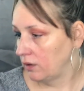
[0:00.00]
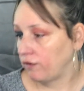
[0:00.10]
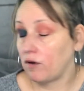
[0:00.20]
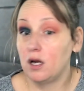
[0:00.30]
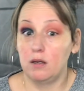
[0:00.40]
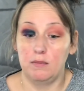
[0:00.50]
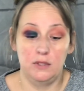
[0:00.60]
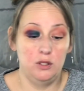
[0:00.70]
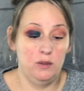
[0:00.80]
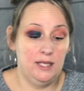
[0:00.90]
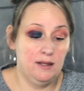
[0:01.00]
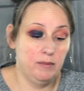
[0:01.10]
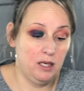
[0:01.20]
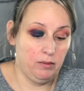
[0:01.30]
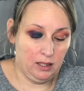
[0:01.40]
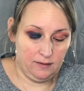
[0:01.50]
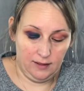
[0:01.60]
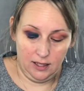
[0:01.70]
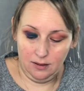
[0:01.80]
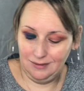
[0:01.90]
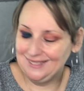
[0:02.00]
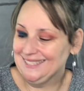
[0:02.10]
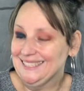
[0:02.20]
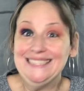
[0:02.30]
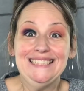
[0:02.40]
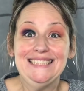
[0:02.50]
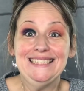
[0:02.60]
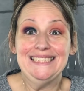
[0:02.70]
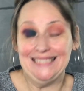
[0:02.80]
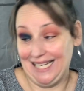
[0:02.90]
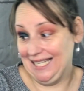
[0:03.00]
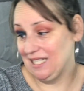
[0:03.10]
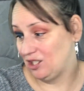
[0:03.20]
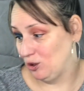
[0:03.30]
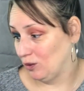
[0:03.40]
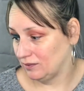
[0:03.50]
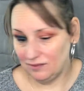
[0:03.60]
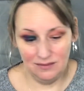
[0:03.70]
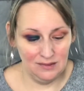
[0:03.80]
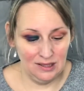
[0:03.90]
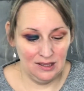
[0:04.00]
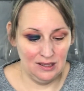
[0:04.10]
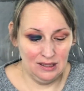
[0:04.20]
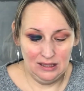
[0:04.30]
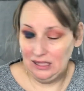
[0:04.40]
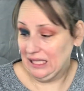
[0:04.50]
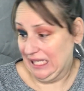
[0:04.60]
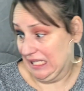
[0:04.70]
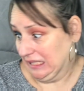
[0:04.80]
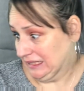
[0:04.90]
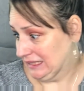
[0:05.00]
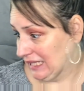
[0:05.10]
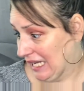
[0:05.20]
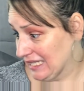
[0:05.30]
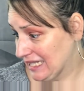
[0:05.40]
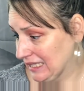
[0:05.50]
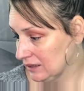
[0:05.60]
from doing the Bob Ross video. I need to clean things.